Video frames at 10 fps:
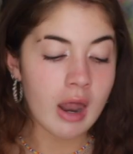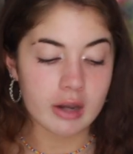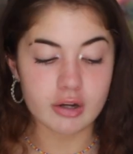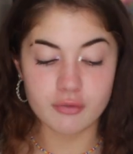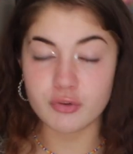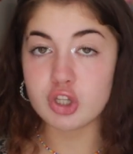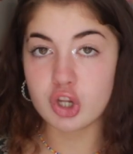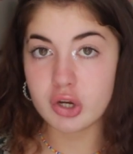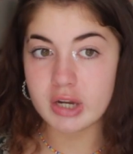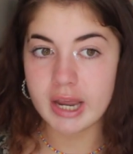And like for
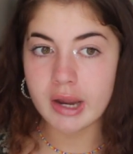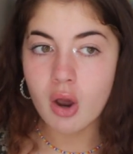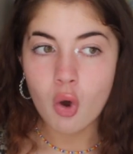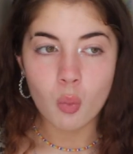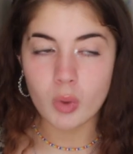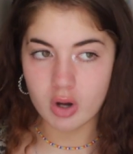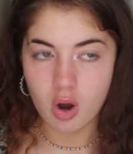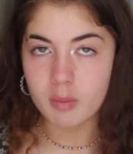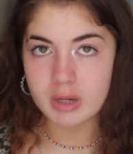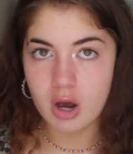uni, when I
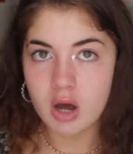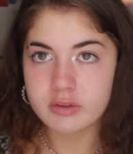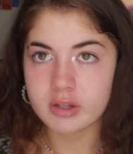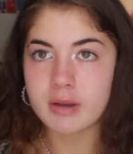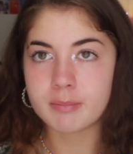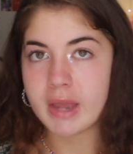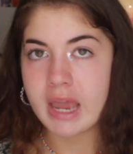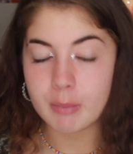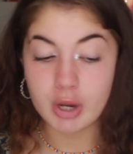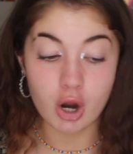can't be asked, like
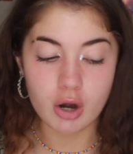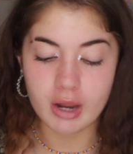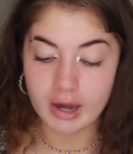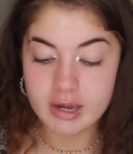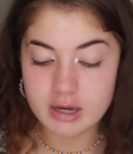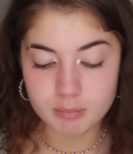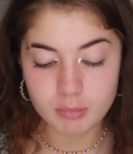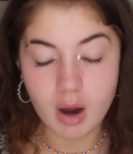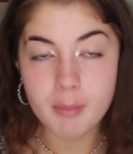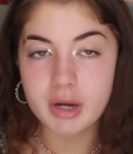here we go. Like I need,
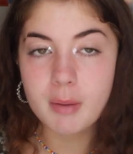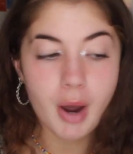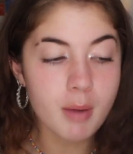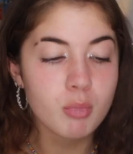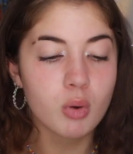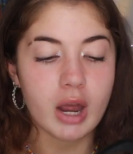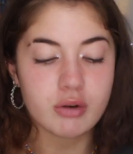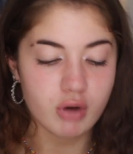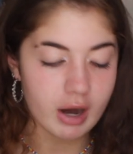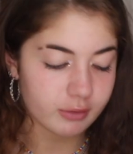I'm gonna buy more
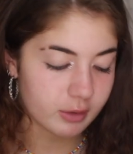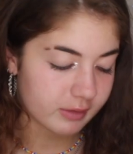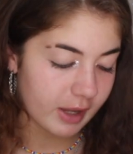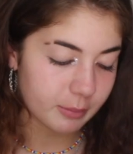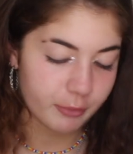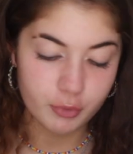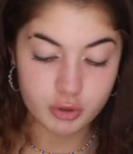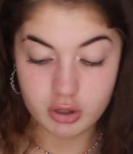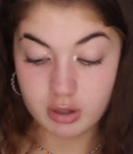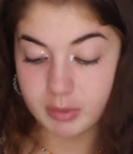like tracksuit sets before
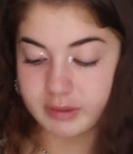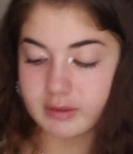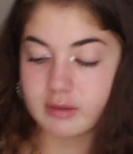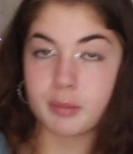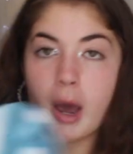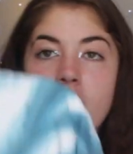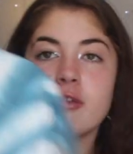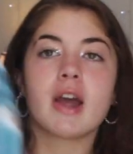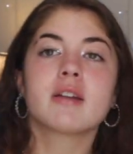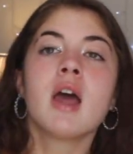uni because this is
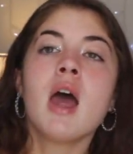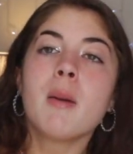perfect.